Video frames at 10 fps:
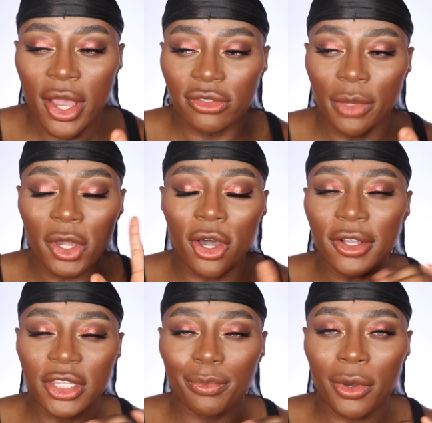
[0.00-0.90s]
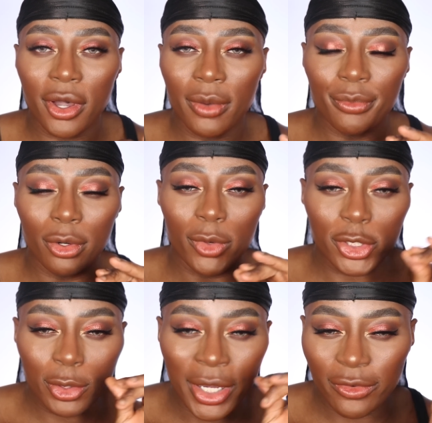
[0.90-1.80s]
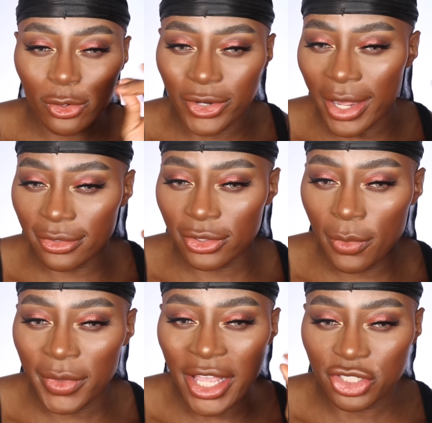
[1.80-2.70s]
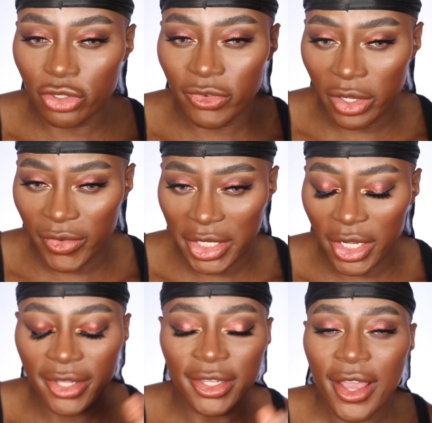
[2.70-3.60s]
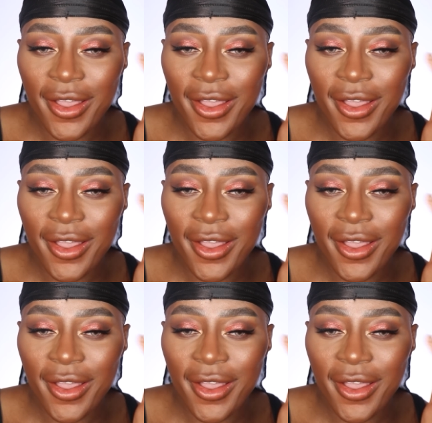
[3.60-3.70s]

They're a bit hard to put on, but when you kind of grasp them, that's really, really nice.